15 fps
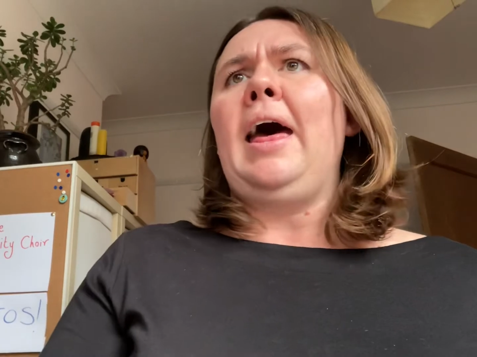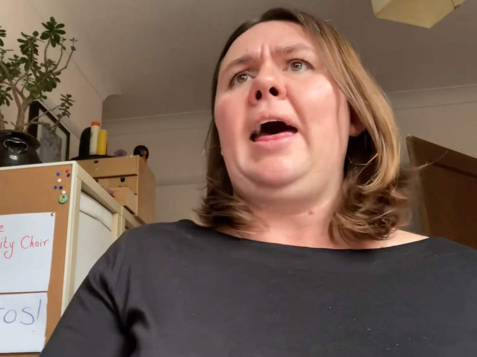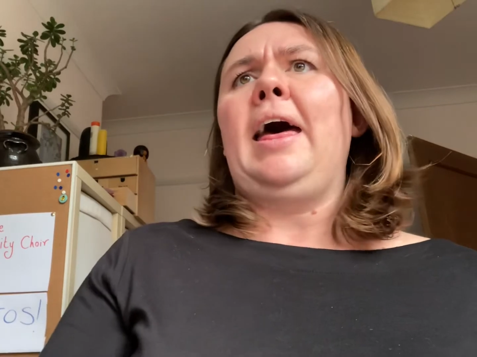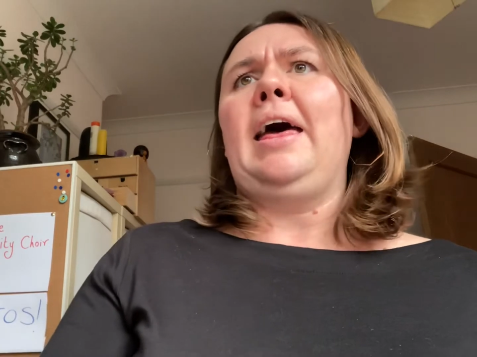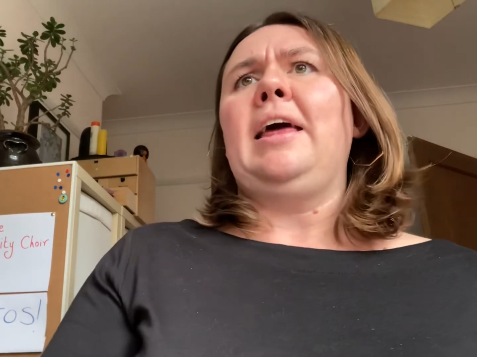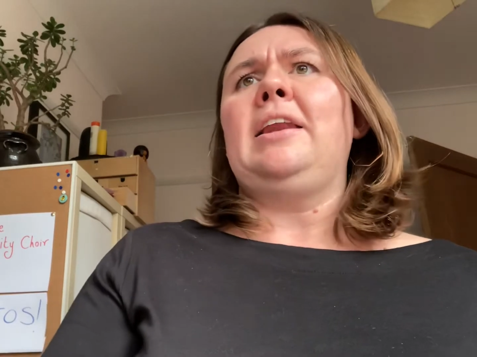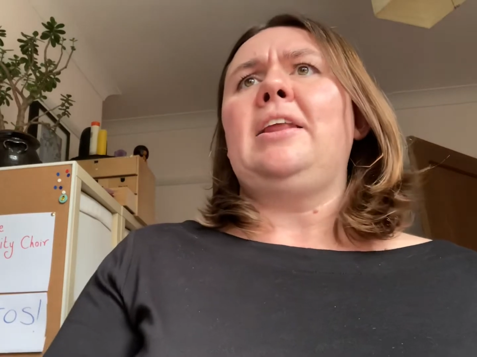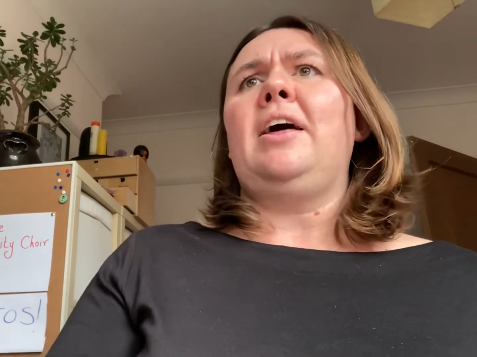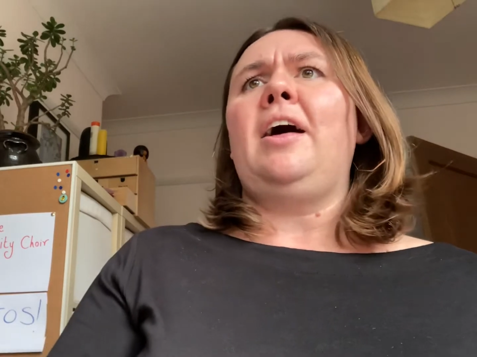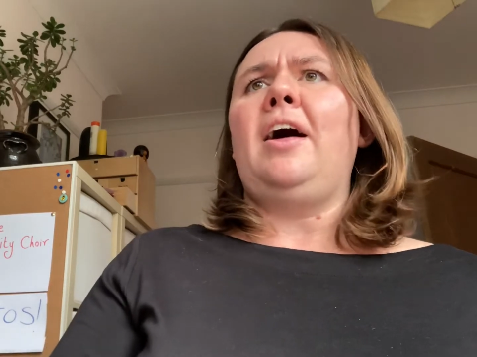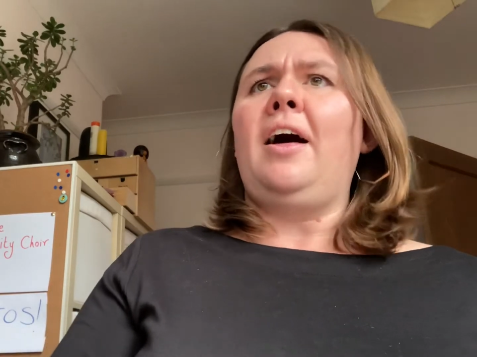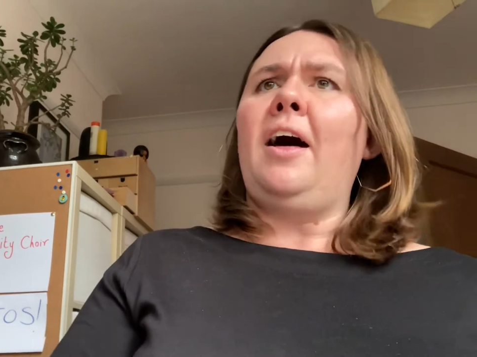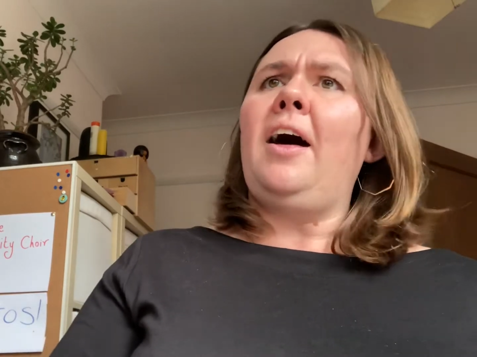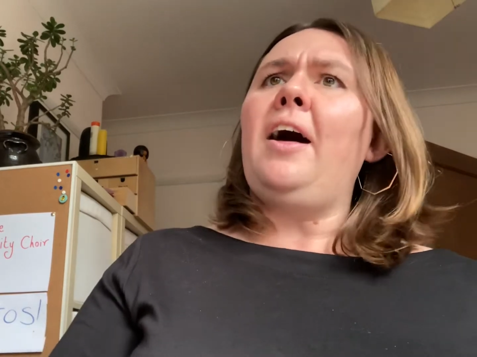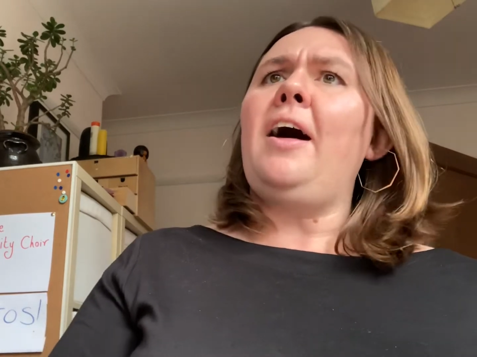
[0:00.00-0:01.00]
and our
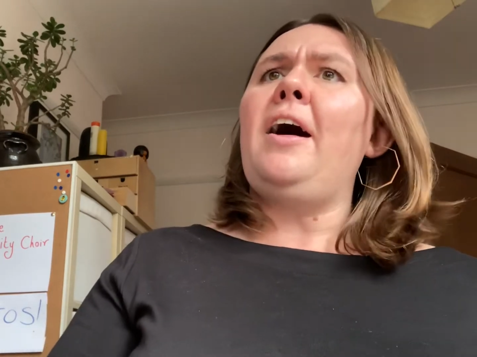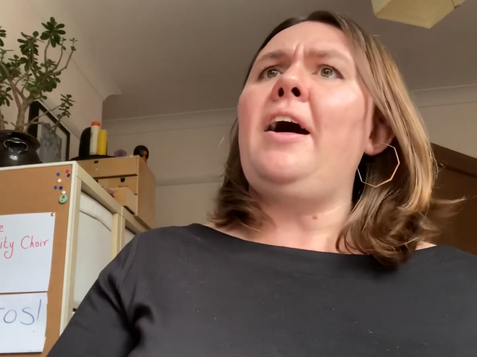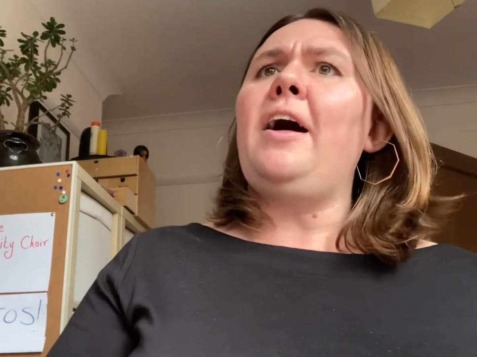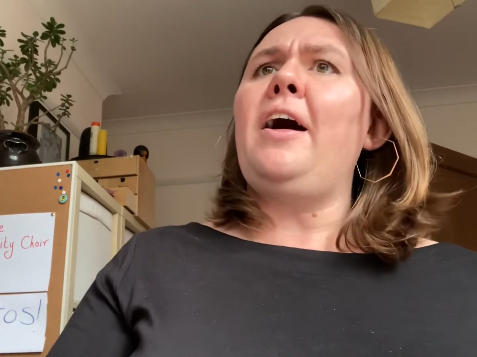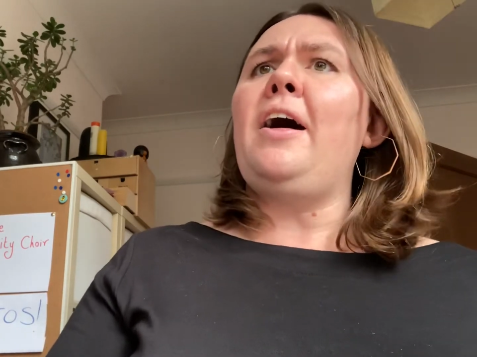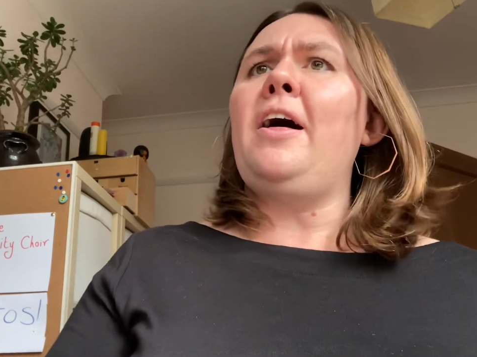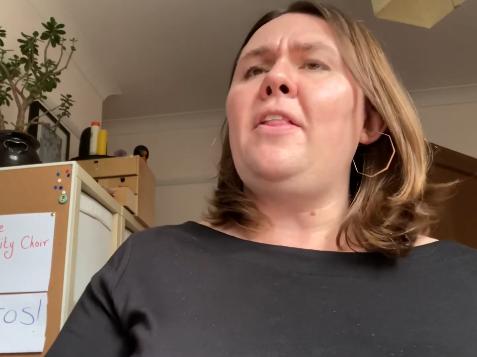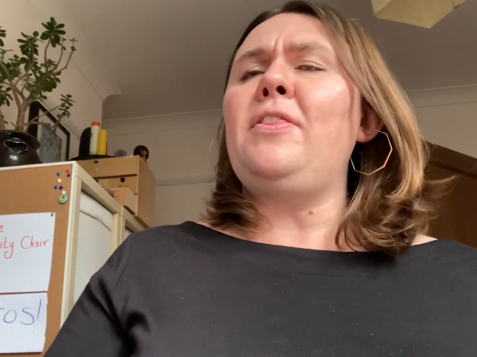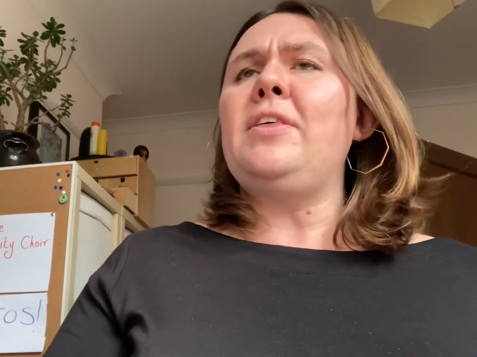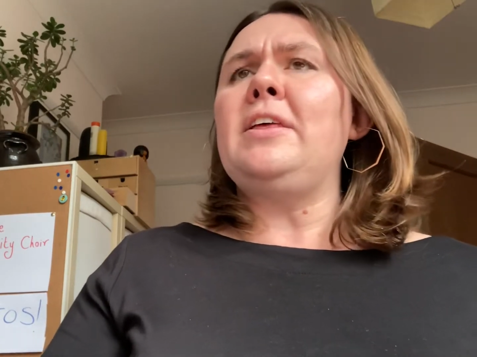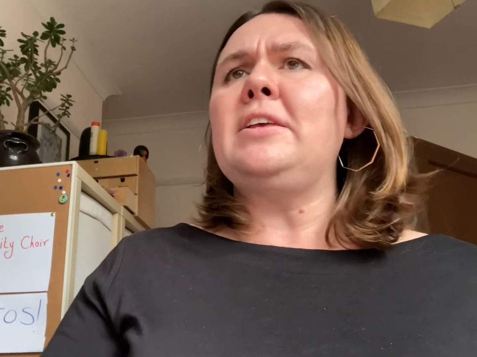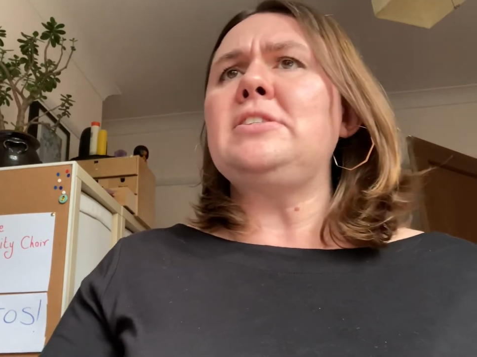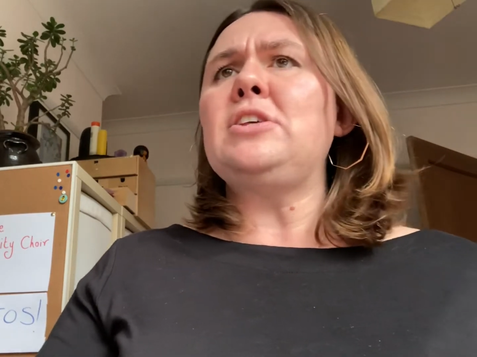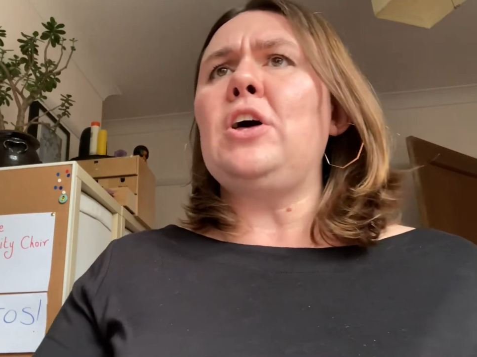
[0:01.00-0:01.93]
hearth is